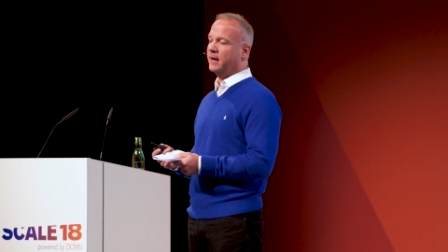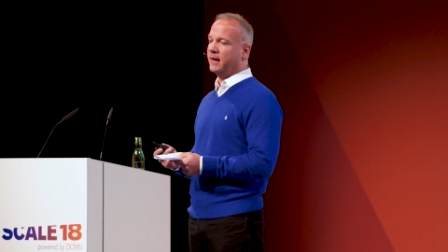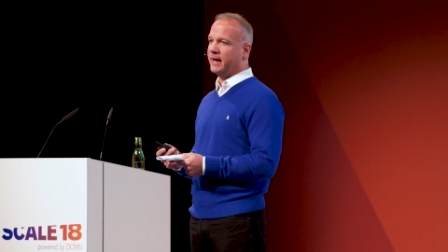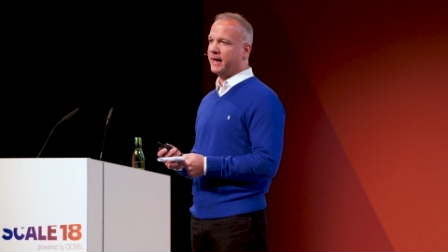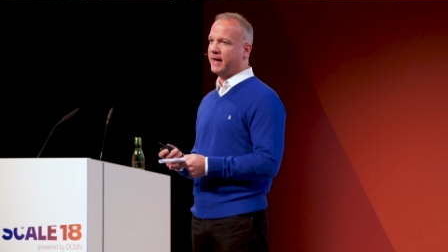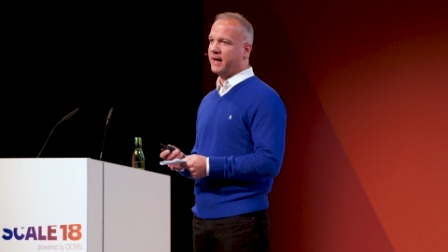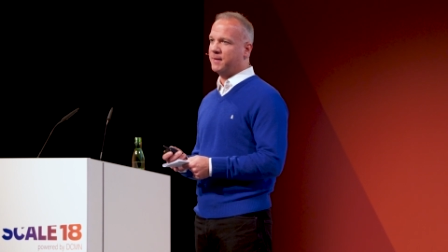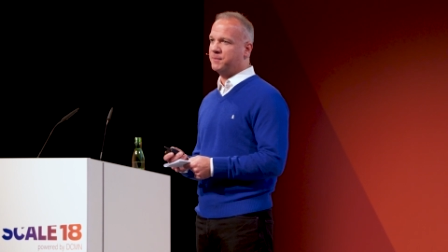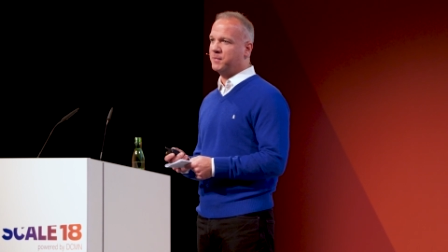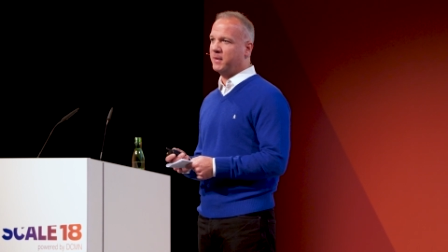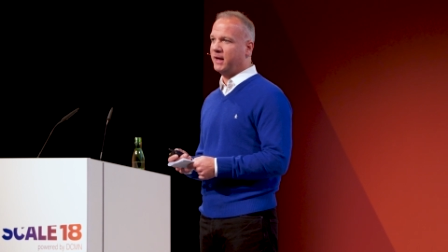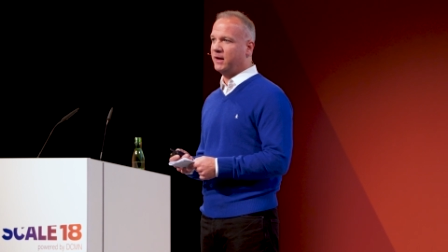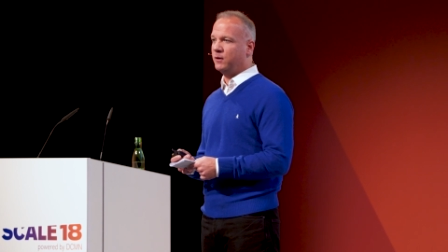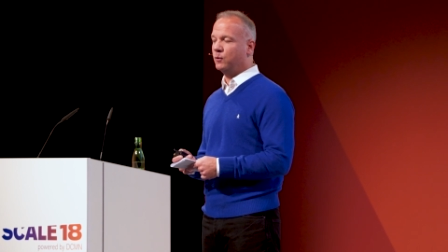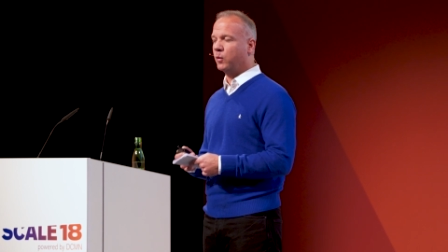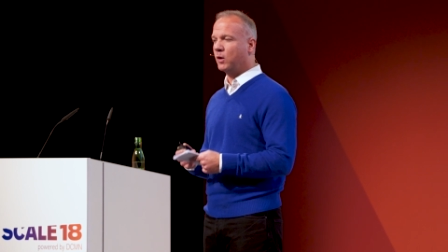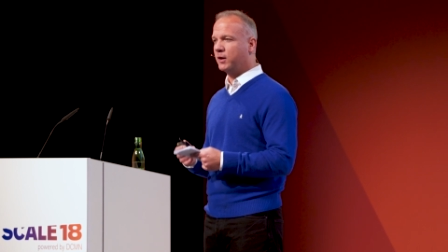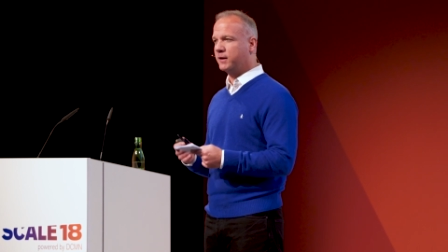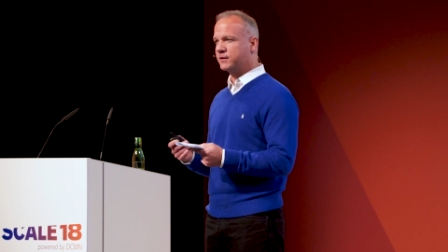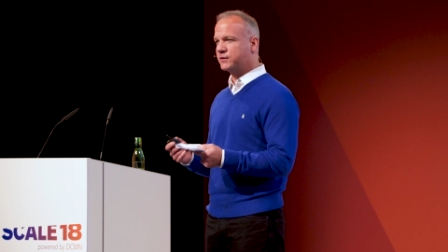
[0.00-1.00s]
um,
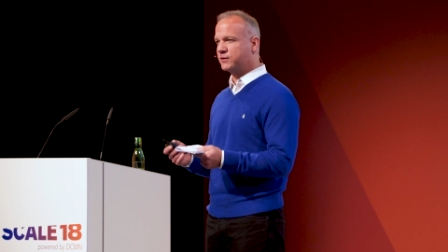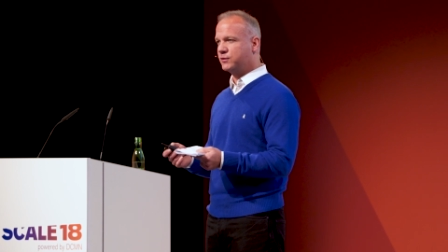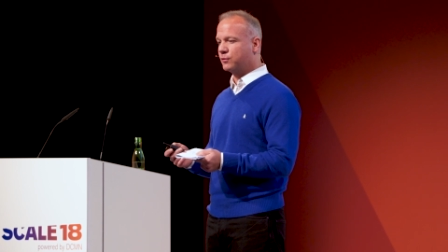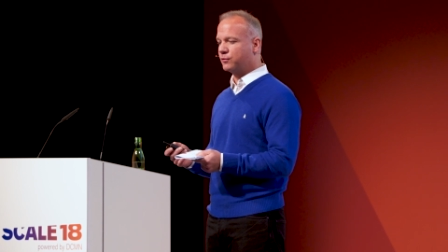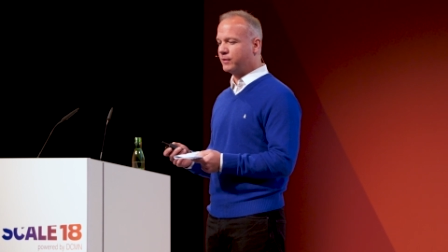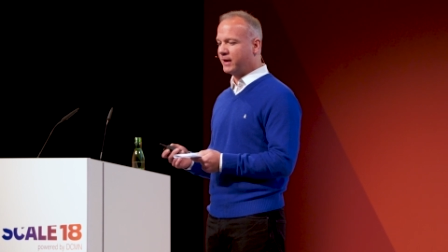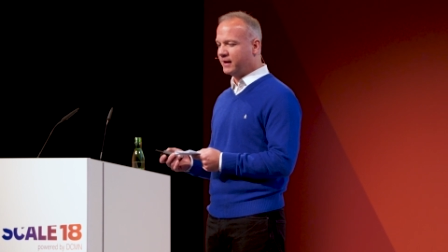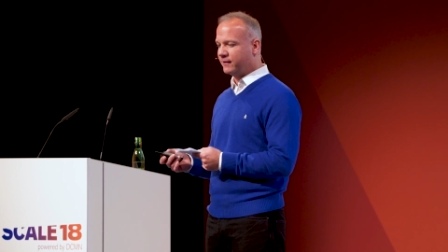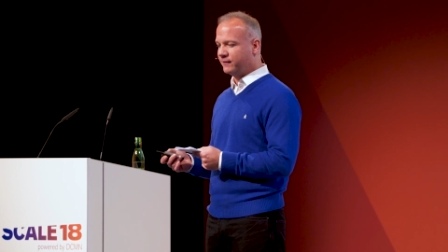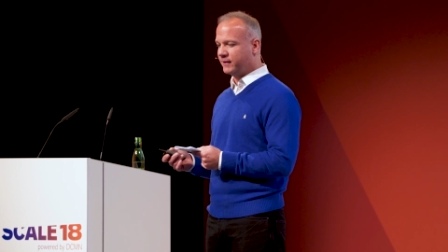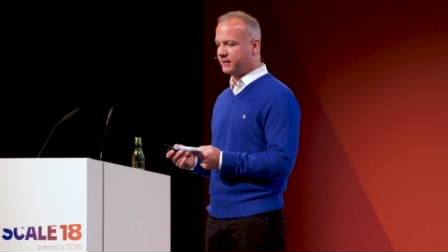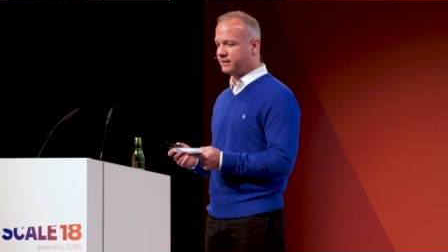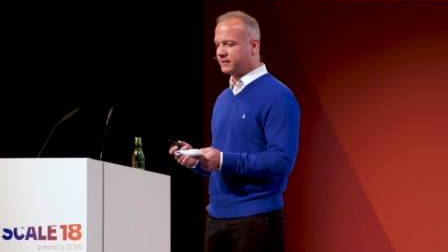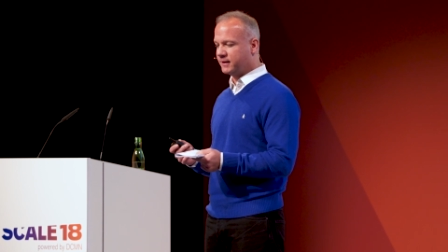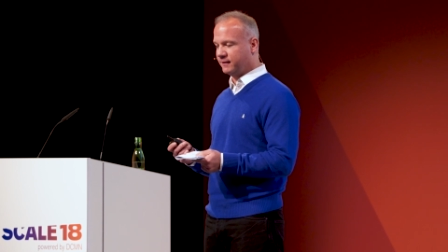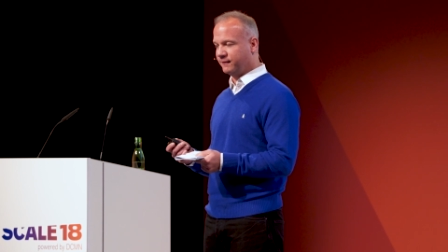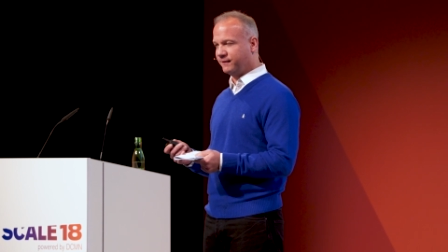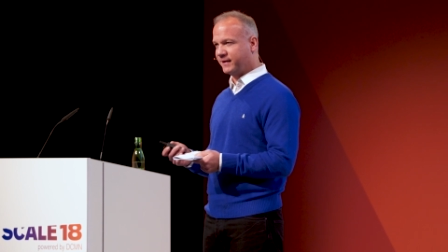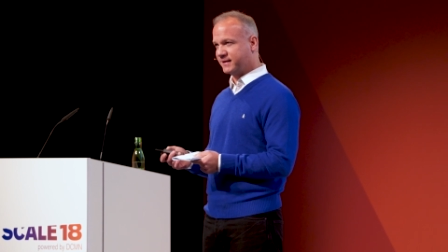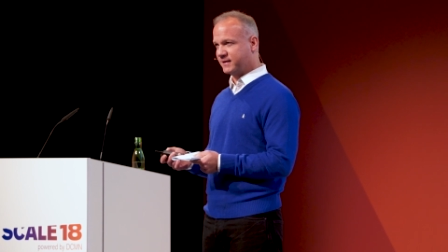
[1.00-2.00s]
and what is your relevant
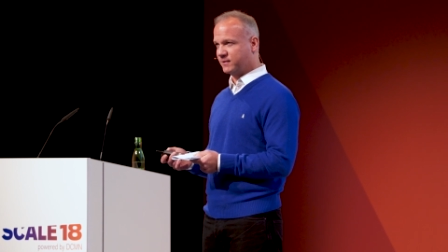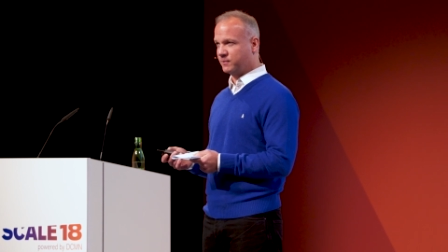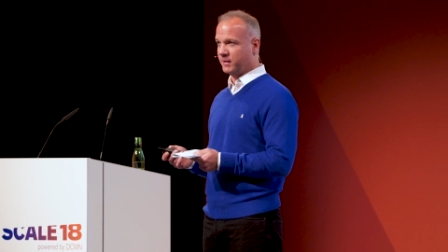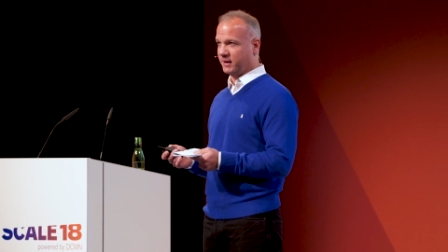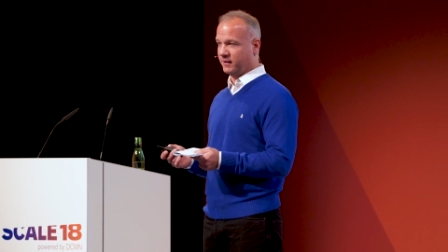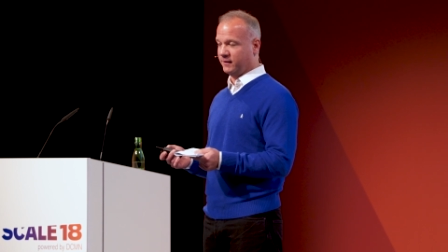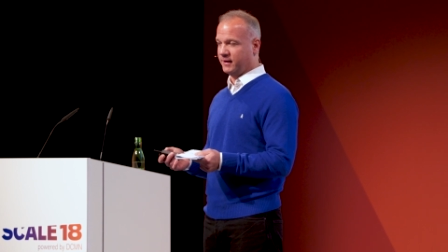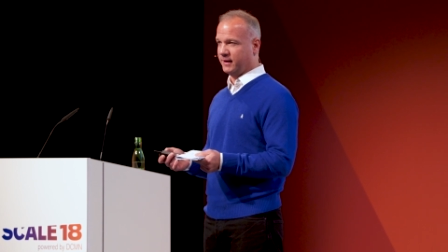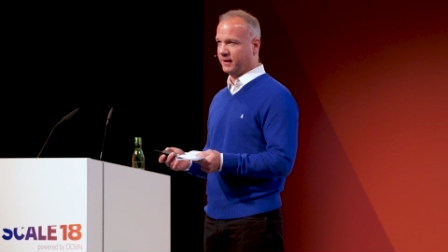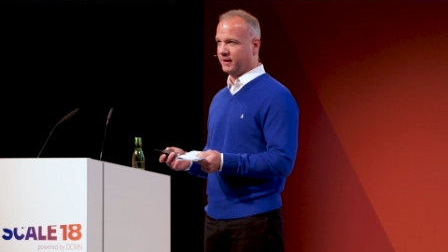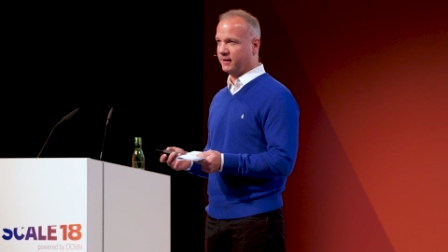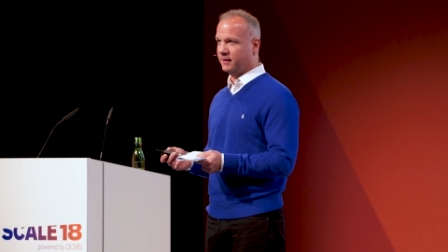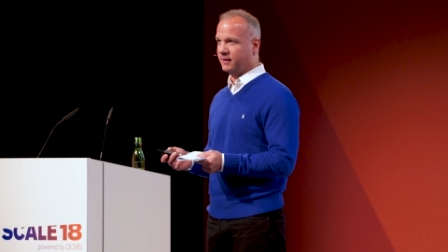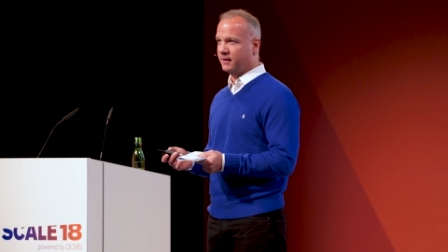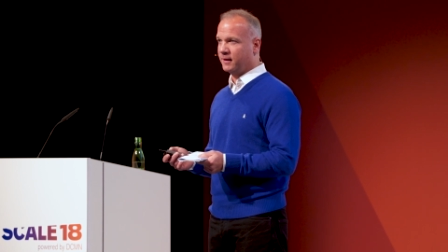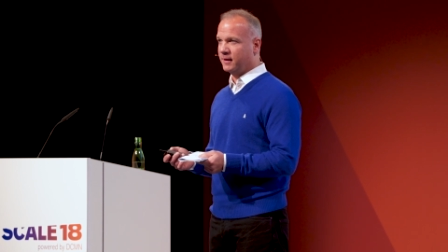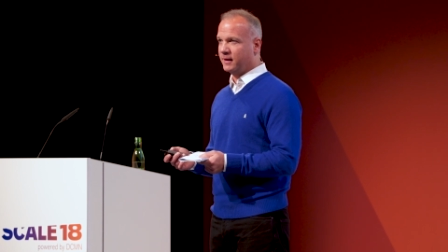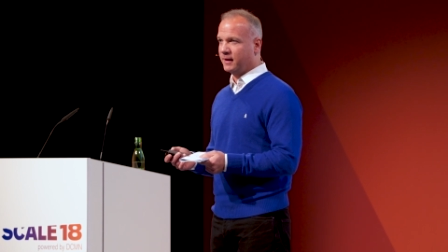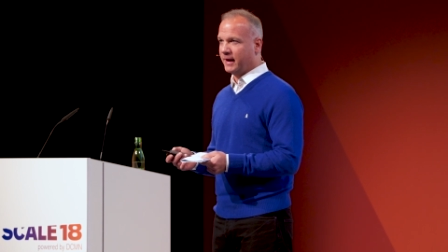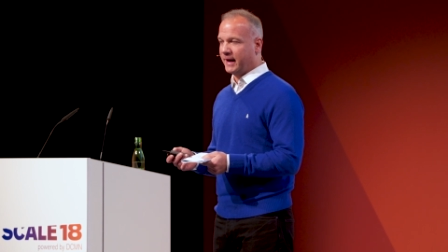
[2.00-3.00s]
investment there.
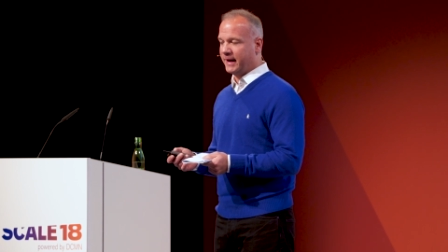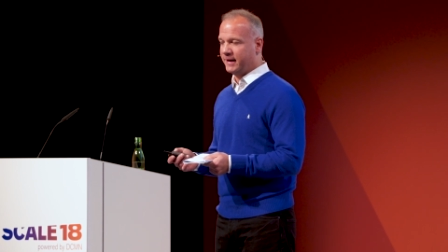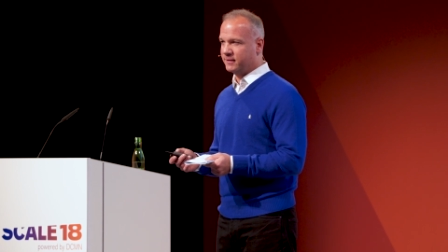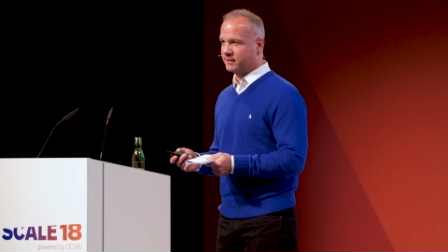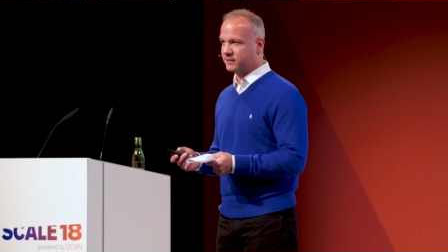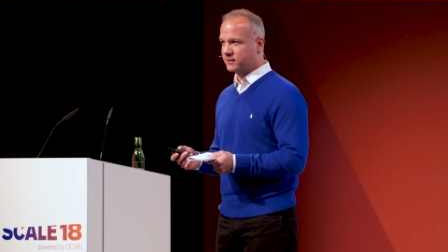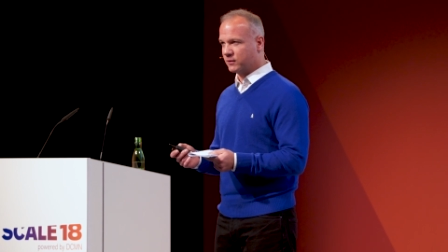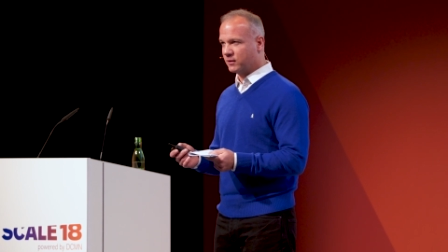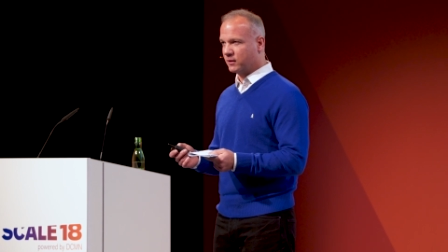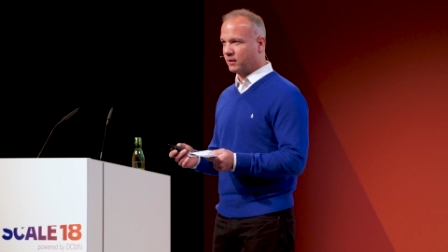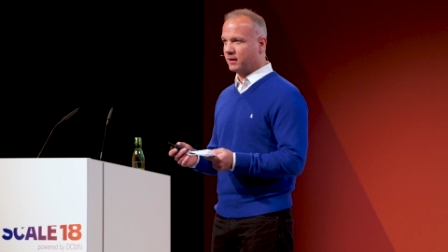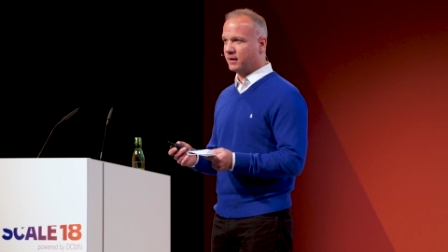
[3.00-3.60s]
And